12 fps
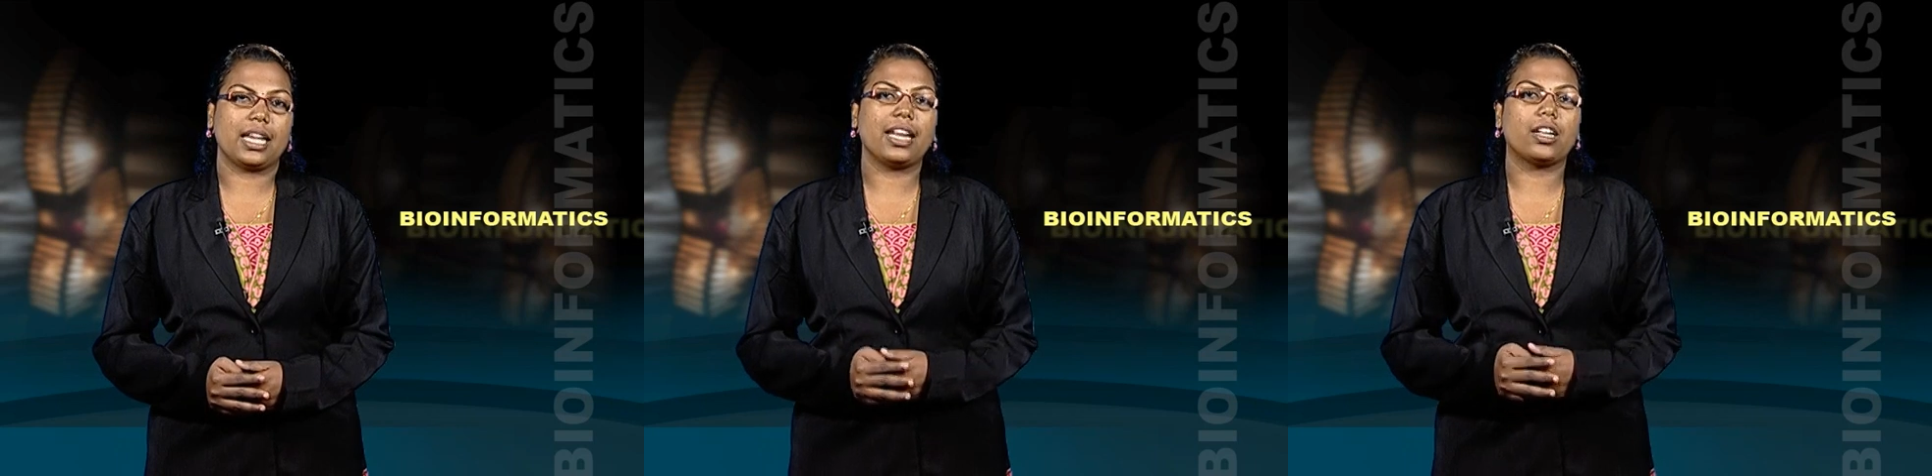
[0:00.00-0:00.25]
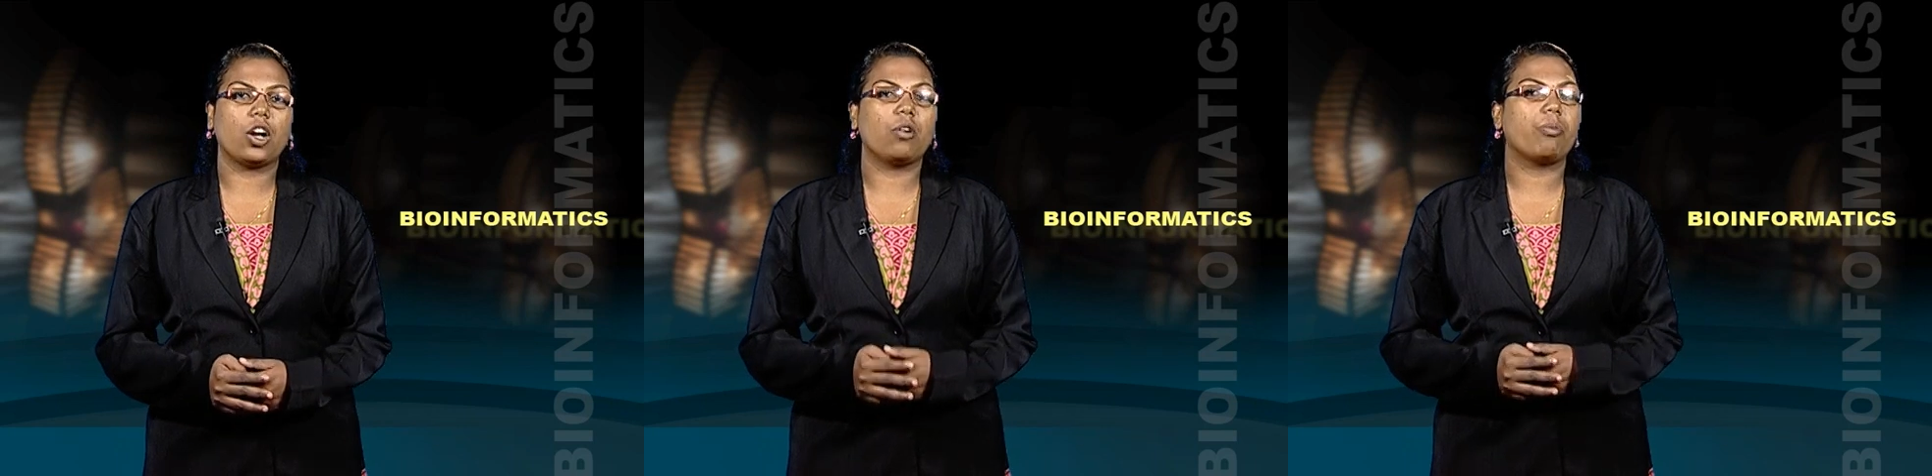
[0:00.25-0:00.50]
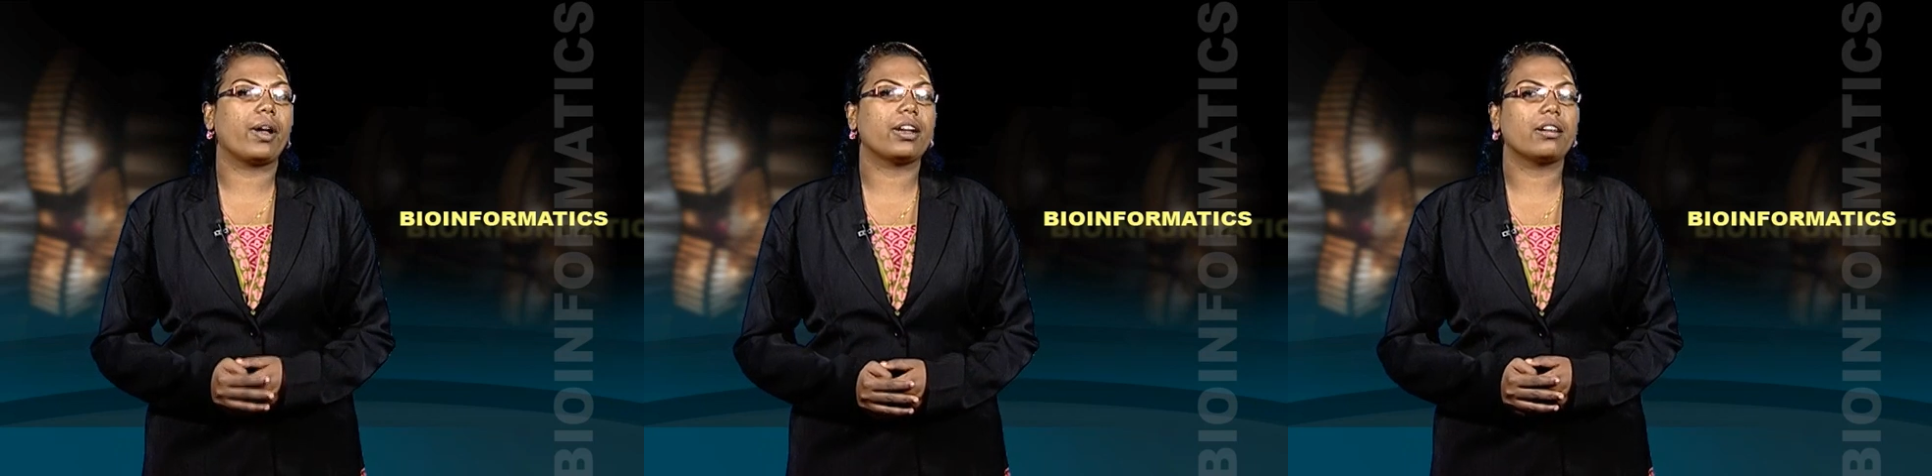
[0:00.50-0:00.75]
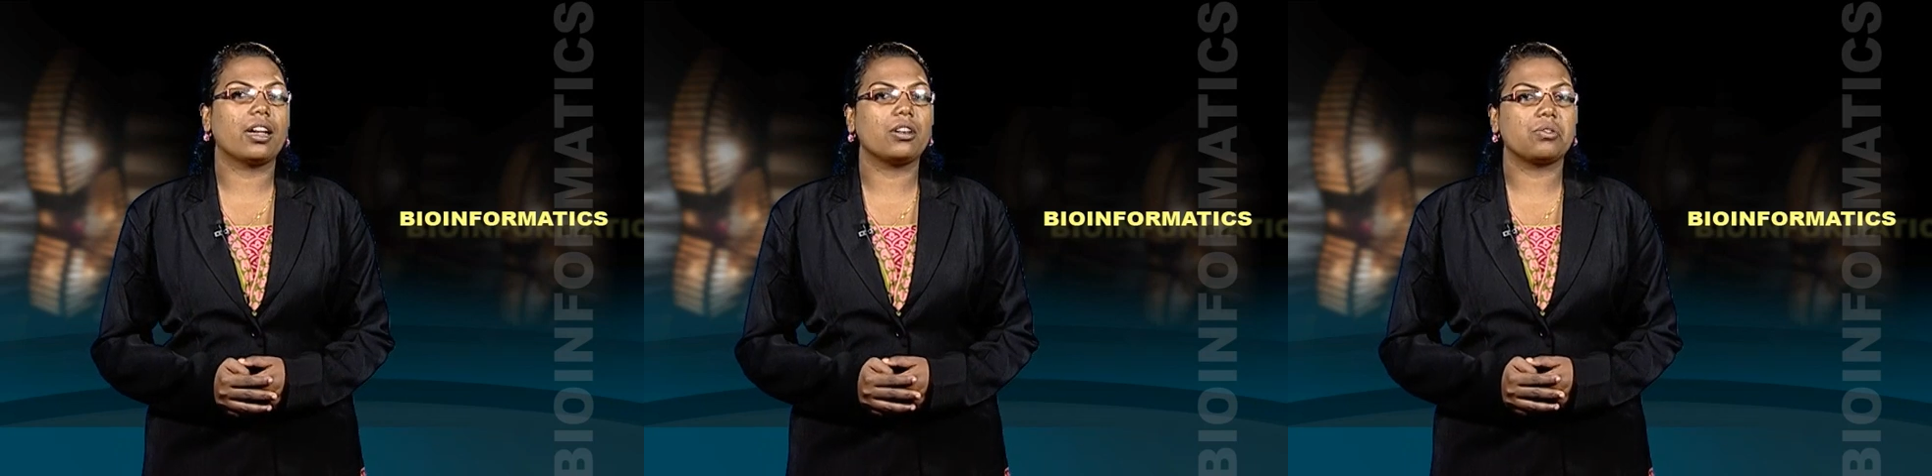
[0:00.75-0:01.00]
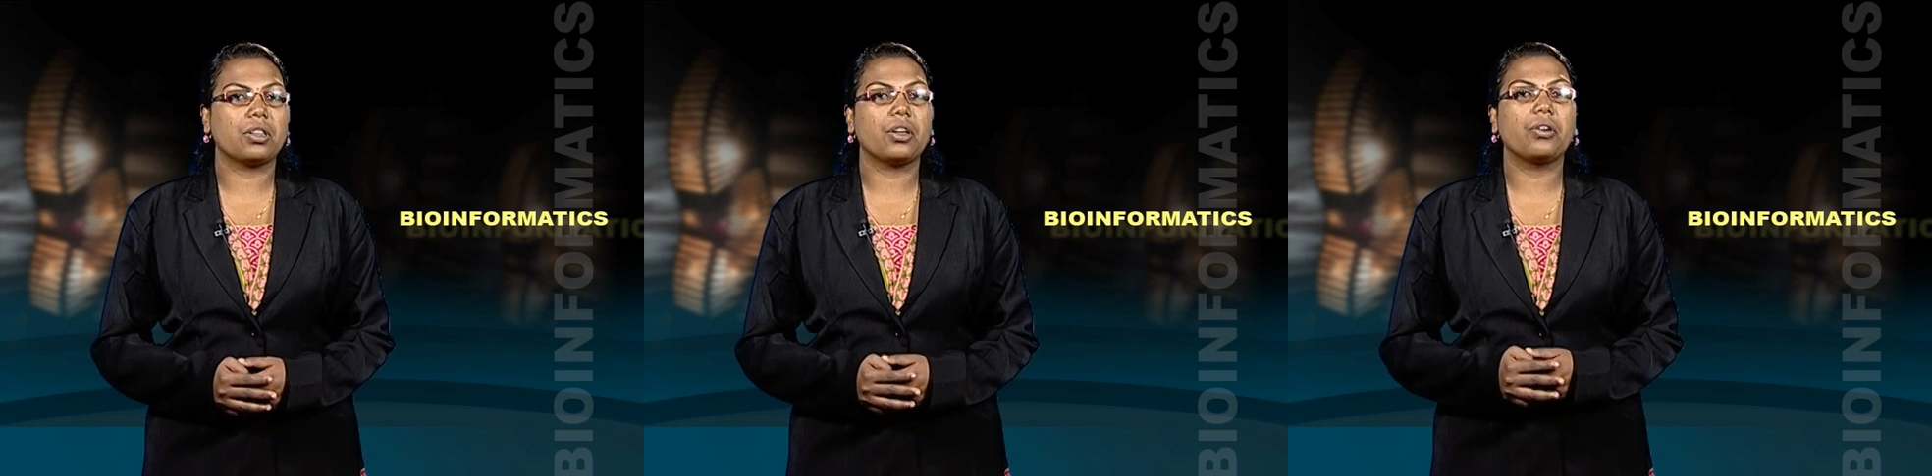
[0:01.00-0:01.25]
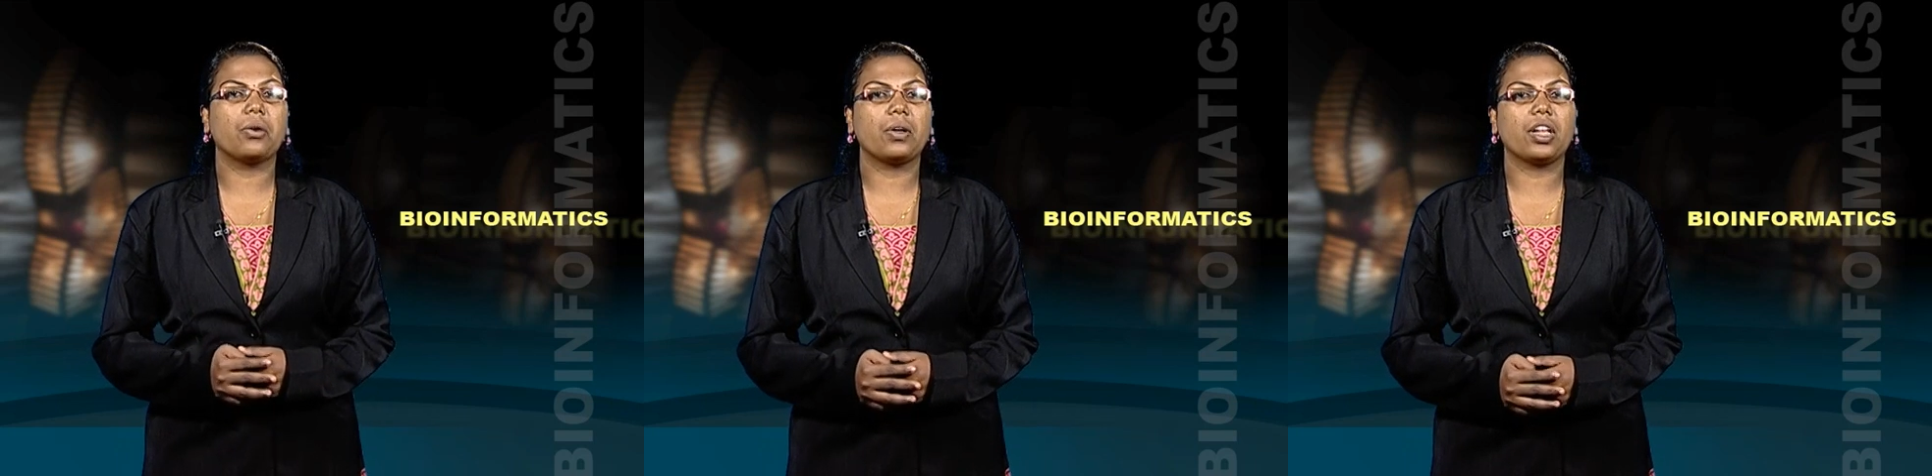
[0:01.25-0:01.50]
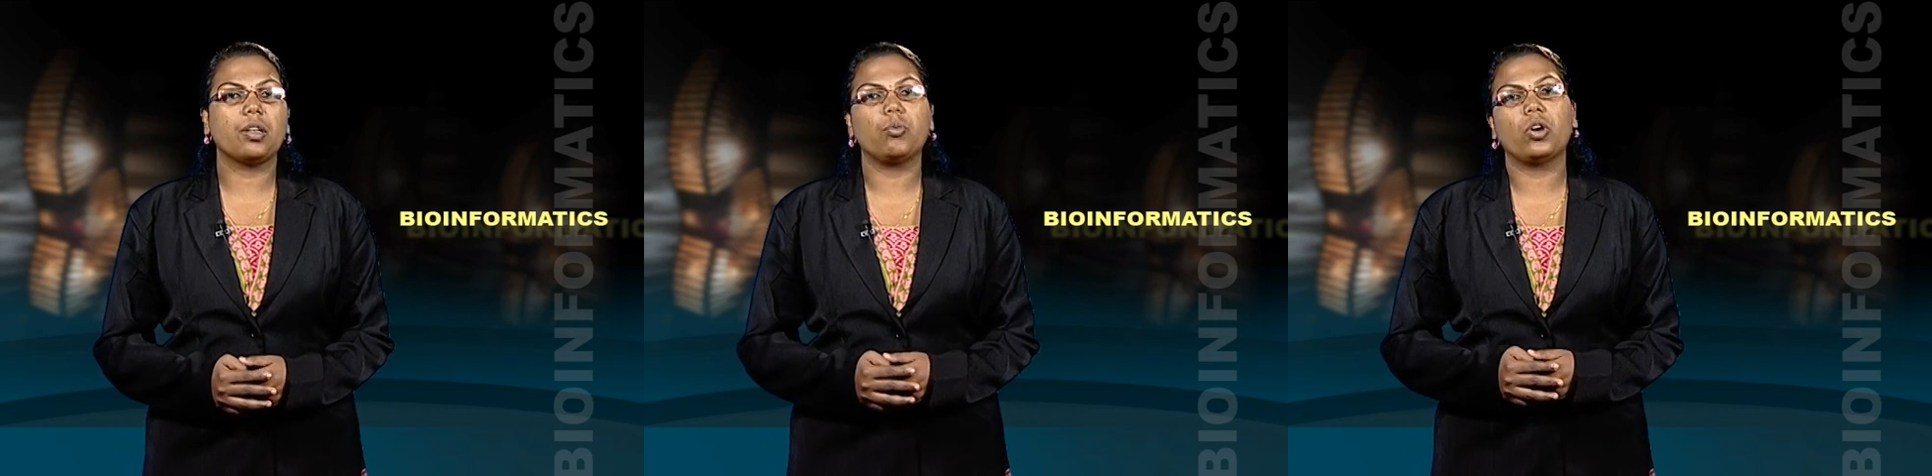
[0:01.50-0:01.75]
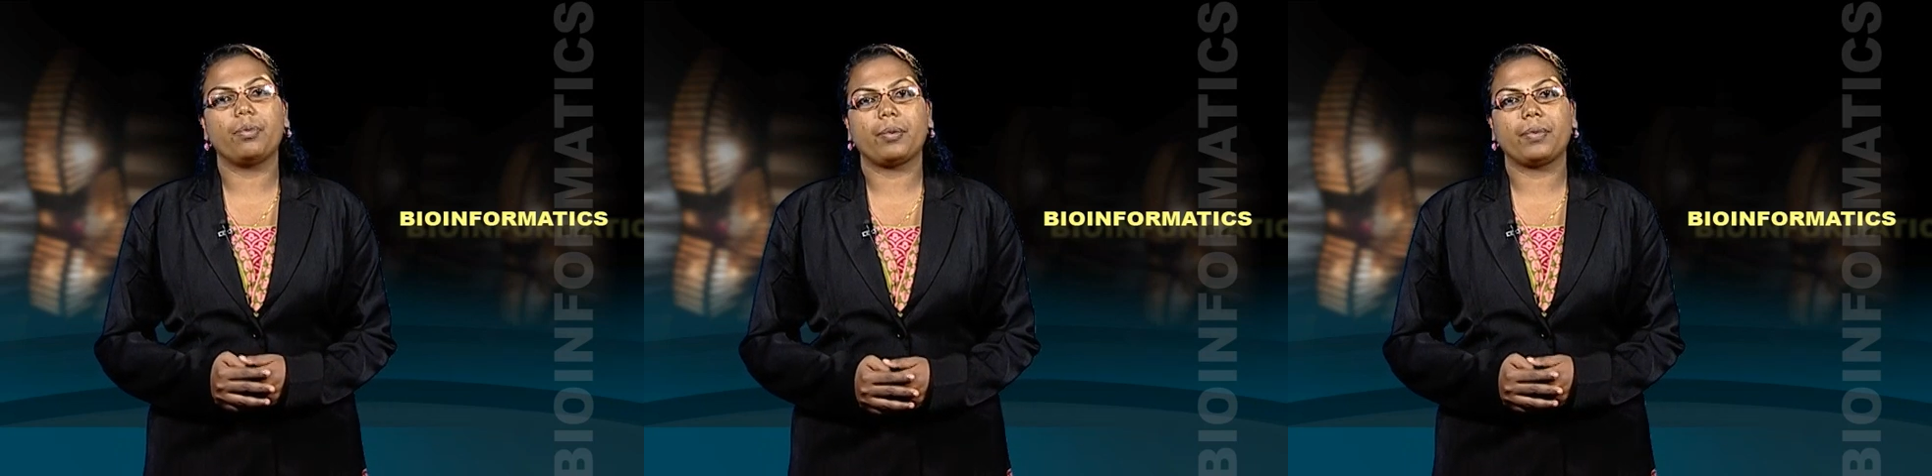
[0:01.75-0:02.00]
incorporated into the growing
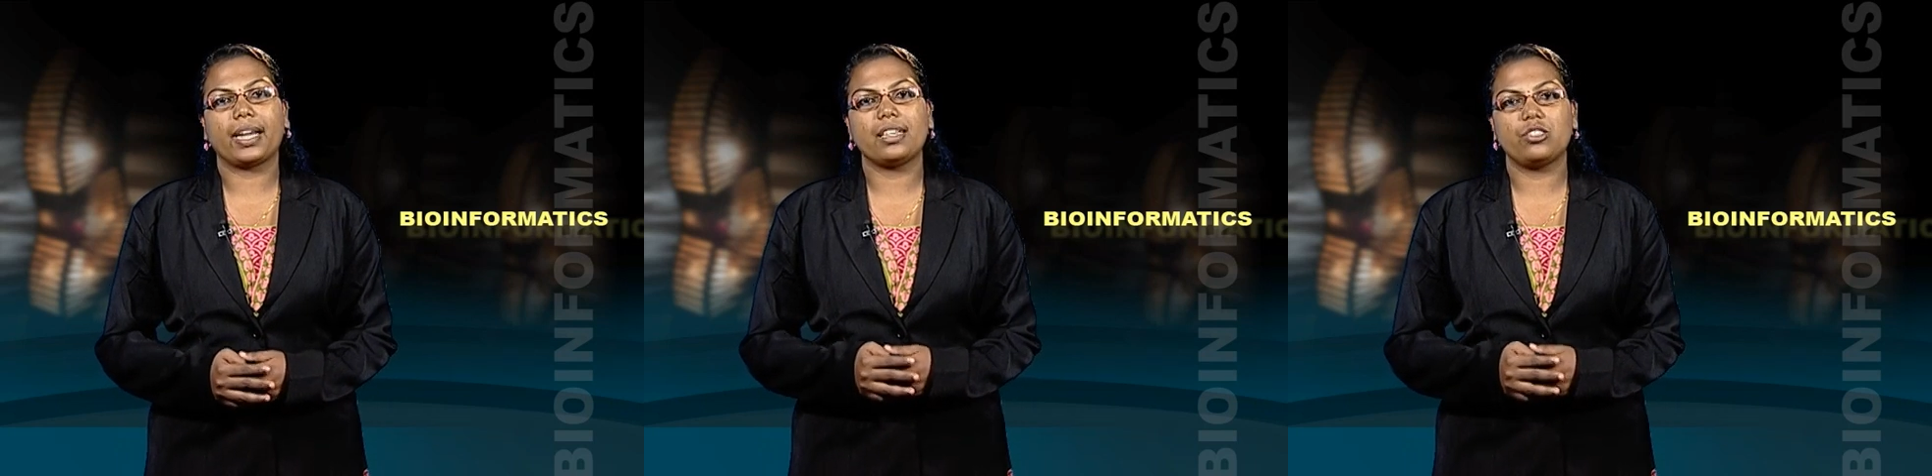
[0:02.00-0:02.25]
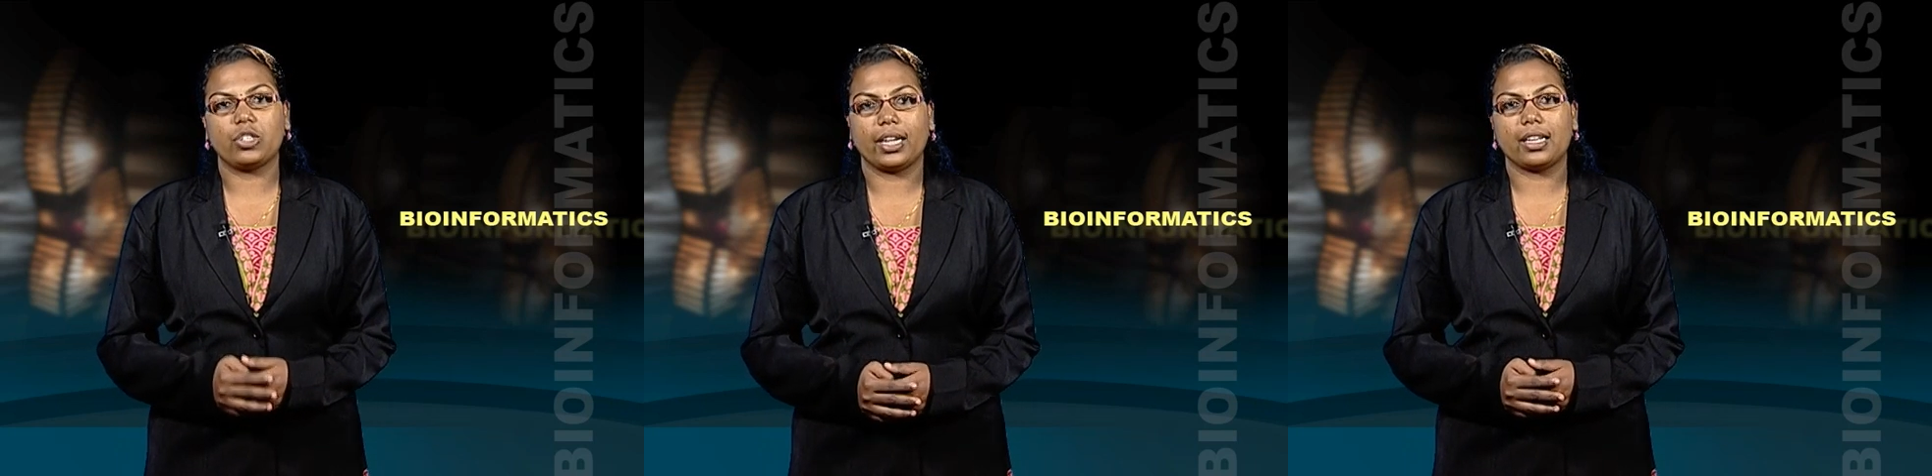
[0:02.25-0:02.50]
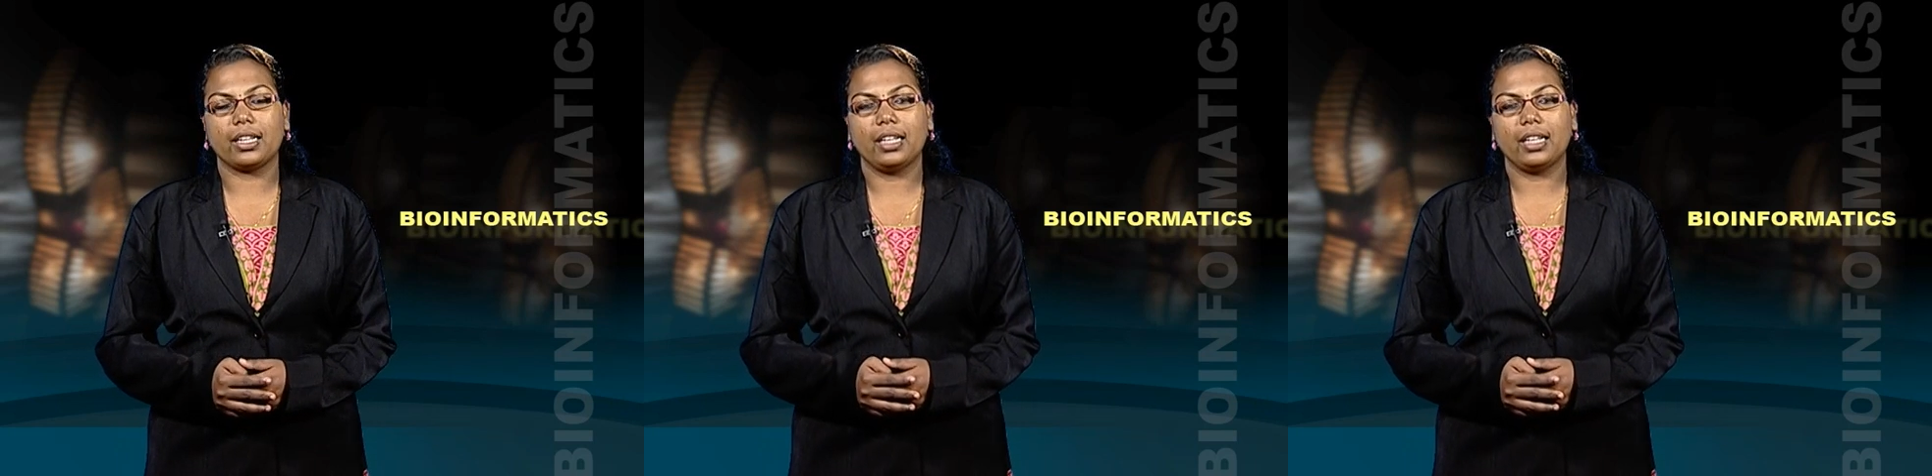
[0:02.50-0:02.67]
polypeptide chain.